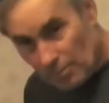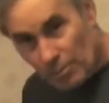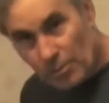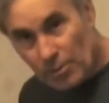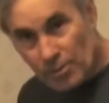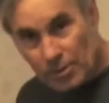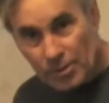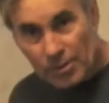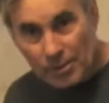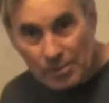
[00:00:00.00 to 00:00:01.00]
with using
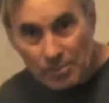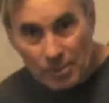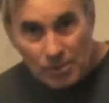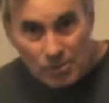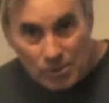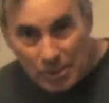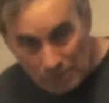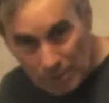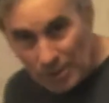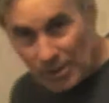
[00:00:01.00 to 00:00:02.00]
the compressor at
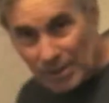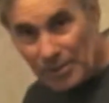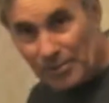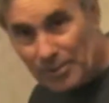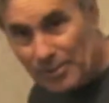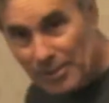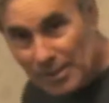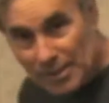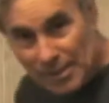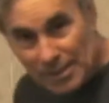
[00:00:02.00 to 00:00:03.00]
work, it would
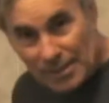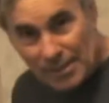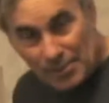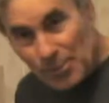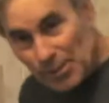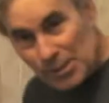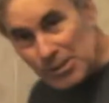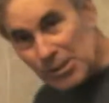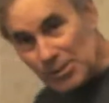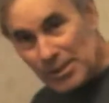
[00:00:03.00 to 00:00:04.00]
really
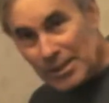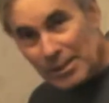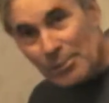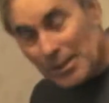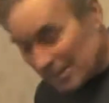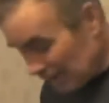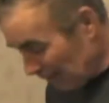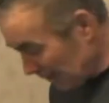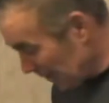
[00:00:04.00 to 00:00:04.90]
scream, and it sounded